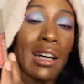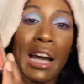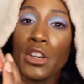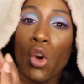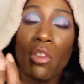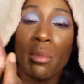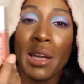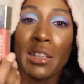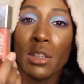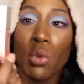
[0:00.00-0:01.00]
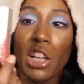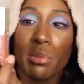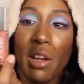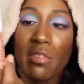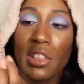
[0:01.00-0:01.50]
I know everybody didn't watch
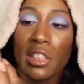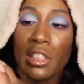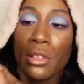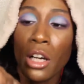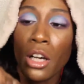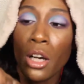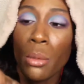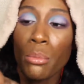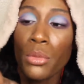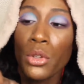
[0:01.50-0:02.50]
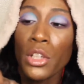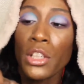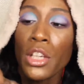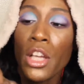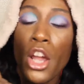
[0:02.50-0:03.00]
my Fenty um,
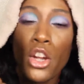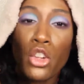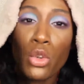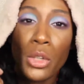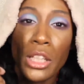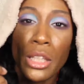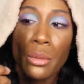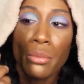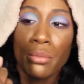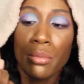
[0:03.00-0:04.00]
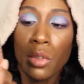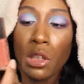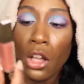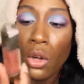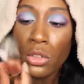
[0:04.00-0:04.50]
Beauty cream
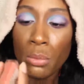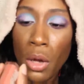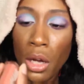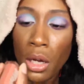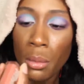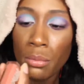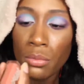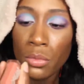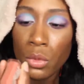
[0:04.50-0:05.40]
gloss bomb.